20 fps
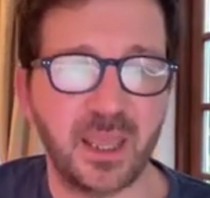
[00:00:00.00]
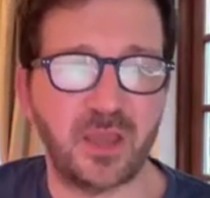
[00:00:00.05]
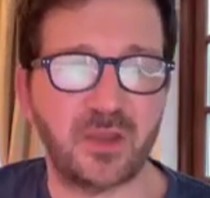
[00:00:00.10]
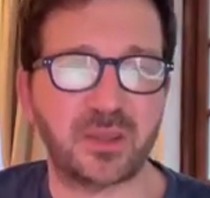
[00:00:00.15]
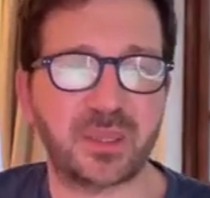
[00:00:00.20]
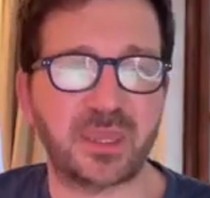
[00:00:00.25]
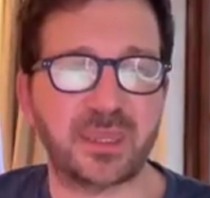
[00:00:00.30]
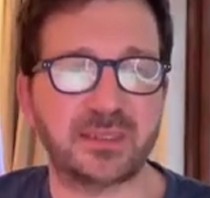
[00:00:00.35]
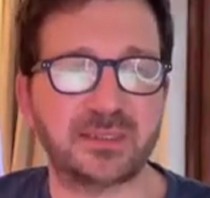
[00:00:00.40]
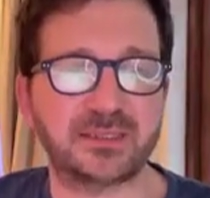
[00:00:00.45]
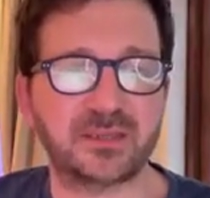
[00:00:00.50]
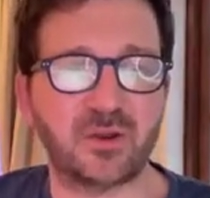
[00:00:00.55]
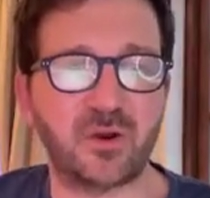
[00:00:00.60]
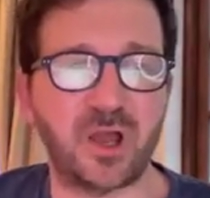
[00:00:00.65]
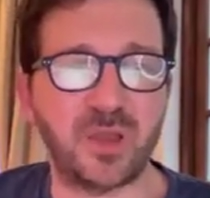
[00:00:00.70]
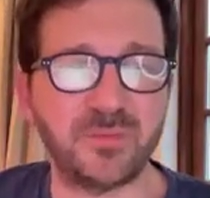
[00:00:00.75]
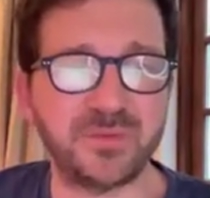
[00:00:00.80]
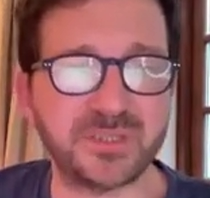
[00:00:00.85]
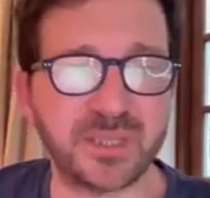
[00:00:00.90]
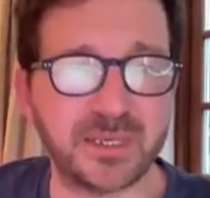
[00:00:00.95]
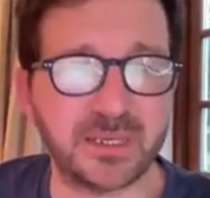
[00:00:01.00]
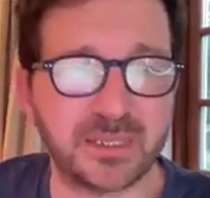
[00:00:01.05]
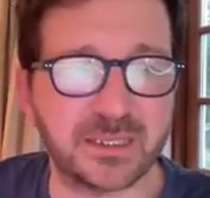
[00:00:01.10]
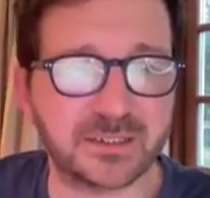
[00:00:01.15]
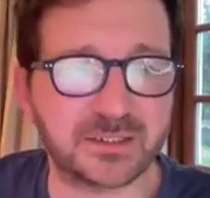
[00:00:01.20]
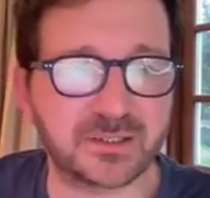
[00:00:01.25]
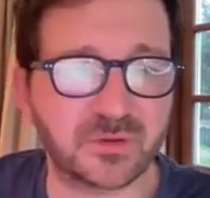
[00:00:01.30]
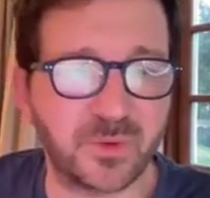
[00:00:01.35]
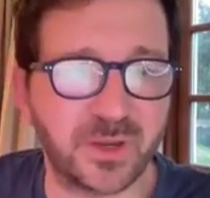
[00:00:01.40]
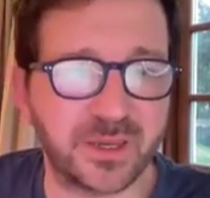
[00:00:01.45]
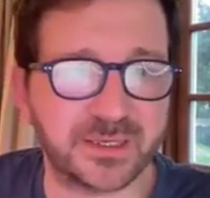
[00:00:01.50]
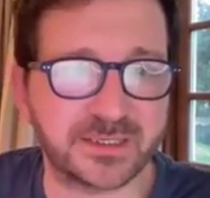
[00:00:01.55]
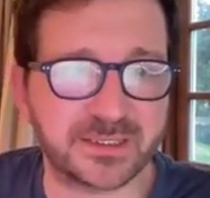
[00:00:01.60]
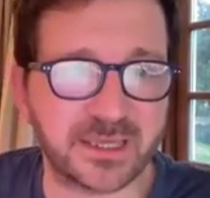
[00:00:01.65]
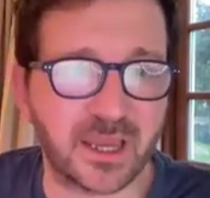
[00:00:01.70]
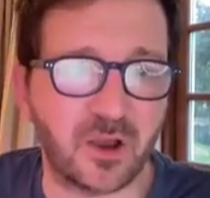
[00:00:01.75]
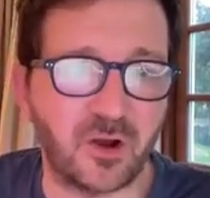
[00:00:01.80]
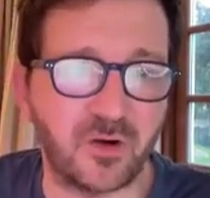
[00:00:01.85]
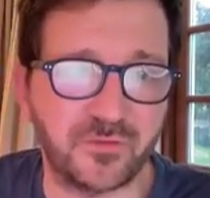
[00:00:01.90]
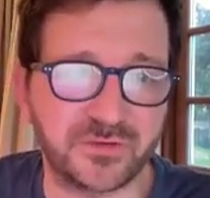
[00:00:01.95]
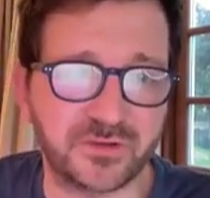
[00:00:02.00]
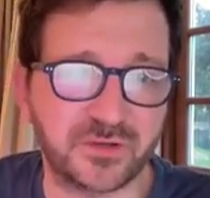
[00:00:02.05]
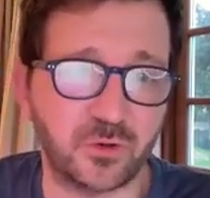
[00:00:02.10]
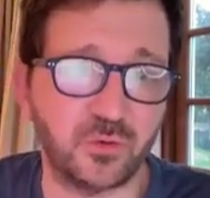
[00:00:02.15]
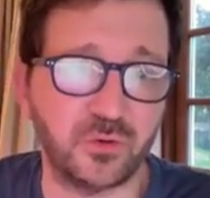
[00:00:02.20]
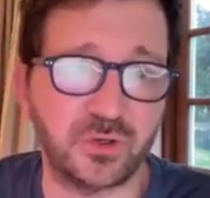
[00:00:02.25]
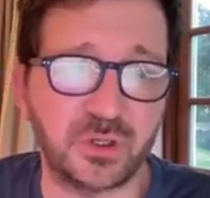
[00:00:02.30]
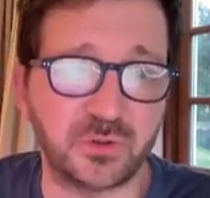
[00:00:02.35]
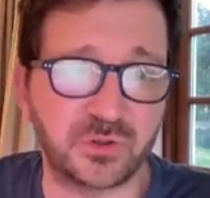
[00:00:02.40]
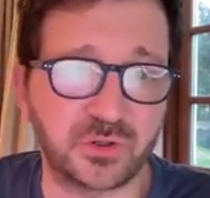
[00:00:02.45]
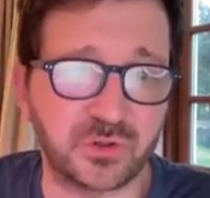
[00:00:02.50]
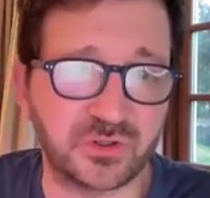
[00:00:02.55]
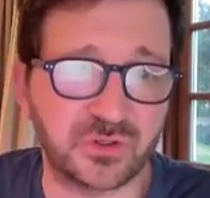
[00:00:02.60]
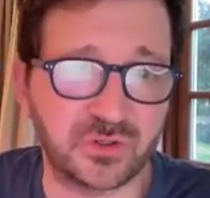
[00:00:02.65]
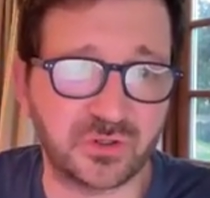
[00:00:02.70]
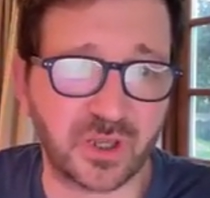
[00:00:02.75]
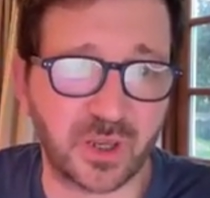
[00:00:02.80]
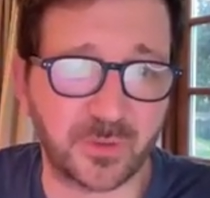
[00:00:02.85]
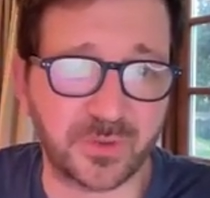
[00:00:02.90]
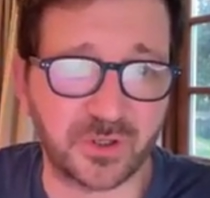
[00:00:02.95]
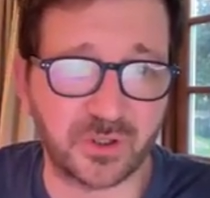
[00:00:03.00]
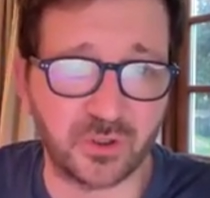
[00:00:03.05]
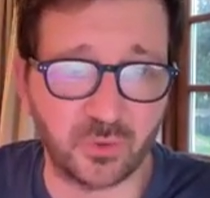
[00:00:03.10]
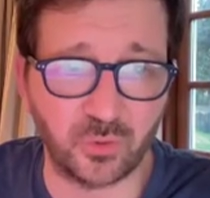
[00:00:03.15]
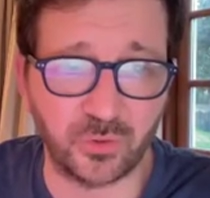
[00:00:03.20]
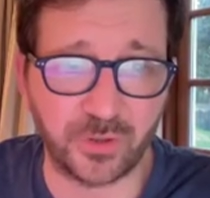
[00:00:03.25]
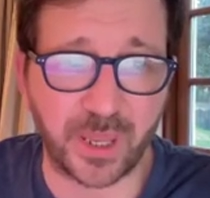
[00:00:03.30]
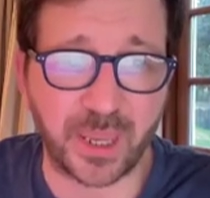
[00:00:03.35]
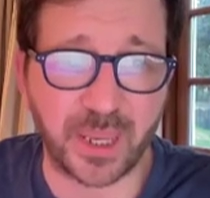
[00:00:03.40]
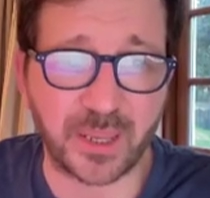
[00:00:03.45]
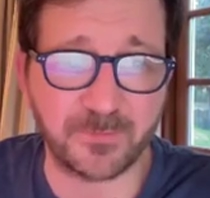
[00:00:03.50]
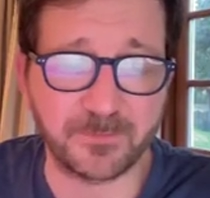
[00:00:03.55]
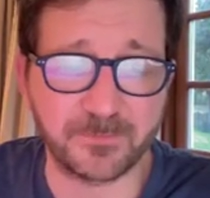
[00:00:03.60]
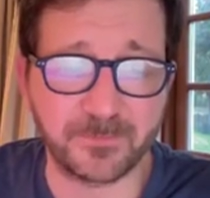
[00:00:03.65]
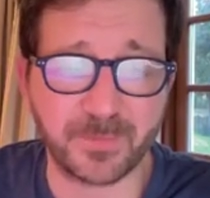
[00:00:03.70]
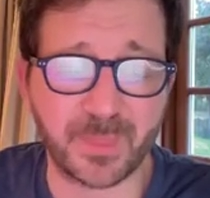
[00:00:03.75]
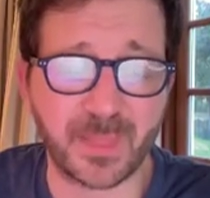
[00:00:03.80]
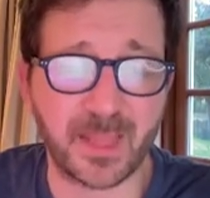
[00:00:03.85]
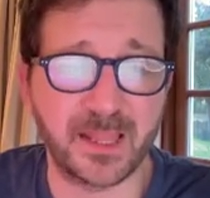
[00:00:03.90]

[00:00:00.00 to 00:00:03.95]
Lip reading: Okay, so I'm sending it to myself. So all you do is you type in your name